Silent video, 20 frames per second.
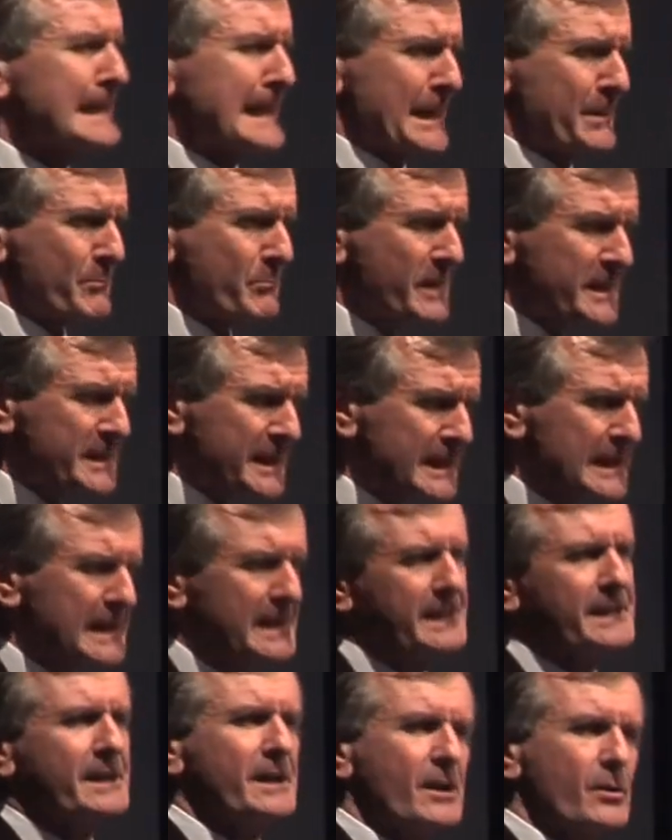
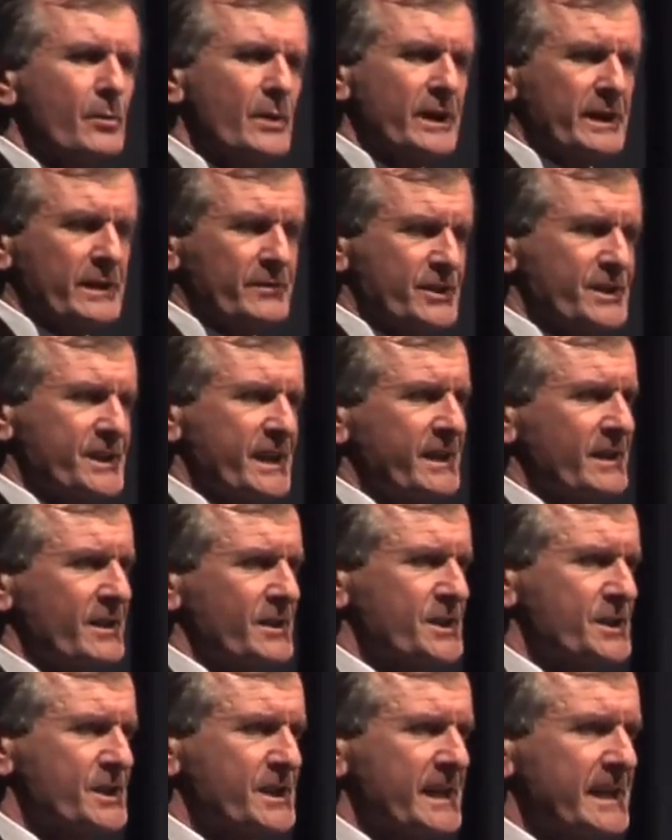Admittedly, we can have
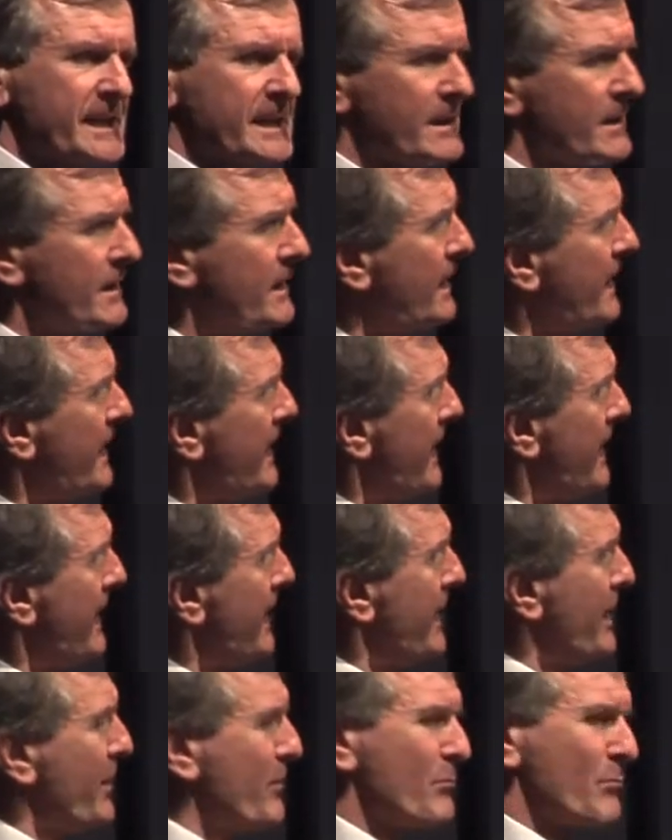stainless steel,
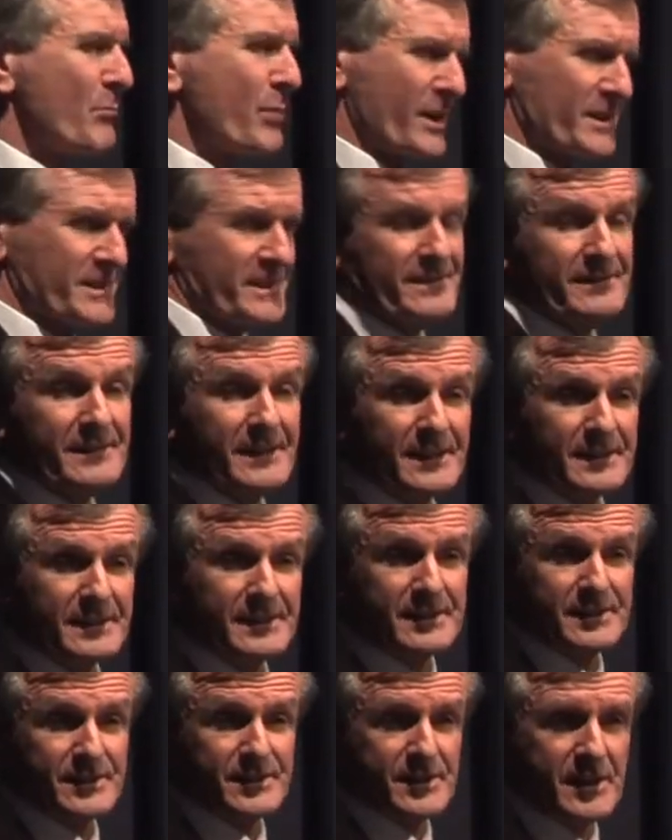but that
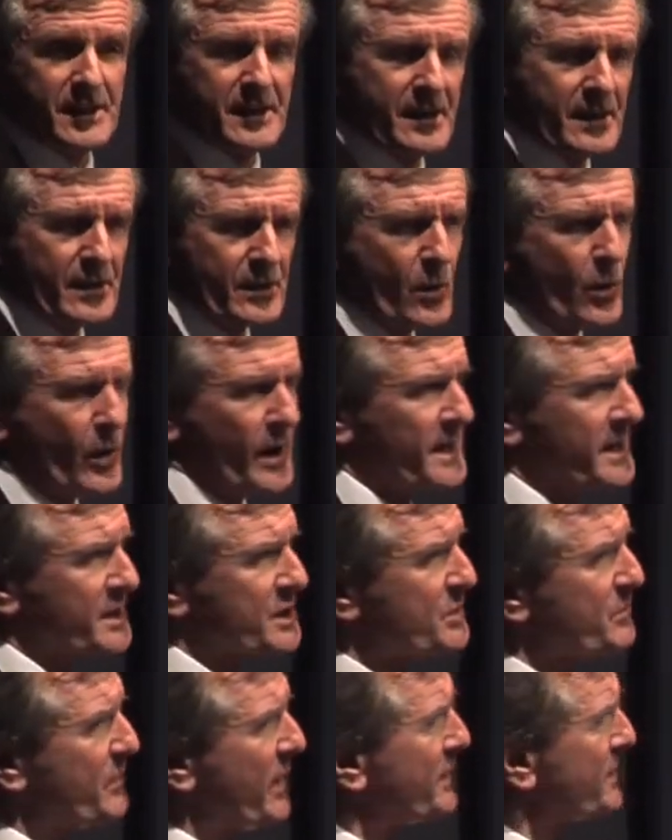is quite
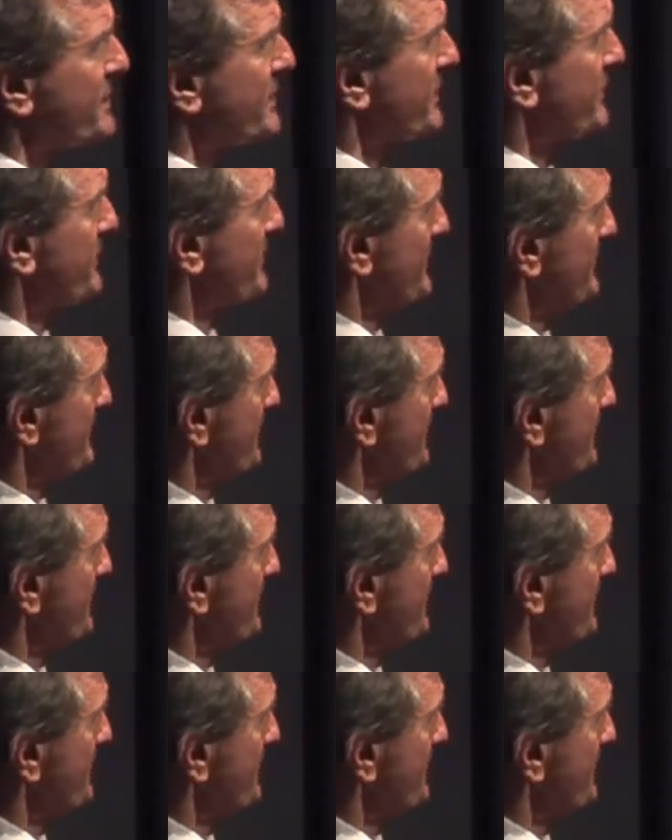expensive.